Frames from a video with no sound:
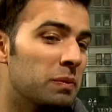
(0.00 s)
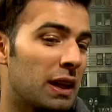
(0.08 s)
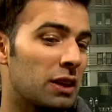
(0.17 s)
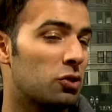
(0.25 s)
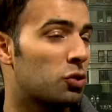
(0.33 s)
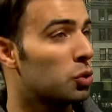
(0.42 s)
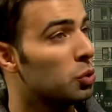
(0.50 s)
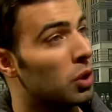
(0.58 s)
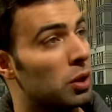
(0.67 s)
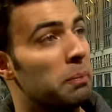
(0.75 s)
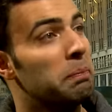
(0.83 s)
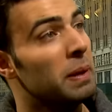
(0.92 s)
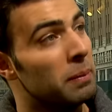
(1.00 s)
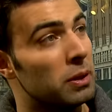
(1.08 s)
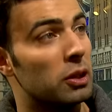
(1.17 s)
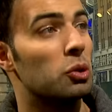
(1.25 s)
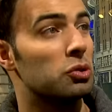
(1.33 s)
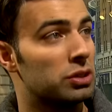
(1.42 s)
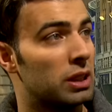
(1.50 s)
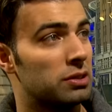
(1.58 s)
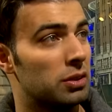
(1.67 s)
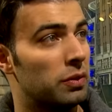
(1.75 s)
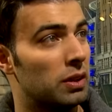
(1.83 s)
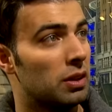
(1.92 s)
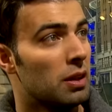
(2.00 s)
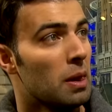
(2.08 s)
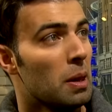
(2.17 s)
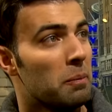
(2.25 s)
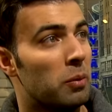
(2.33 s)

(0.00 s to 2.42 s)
like true to the biblical sense of it,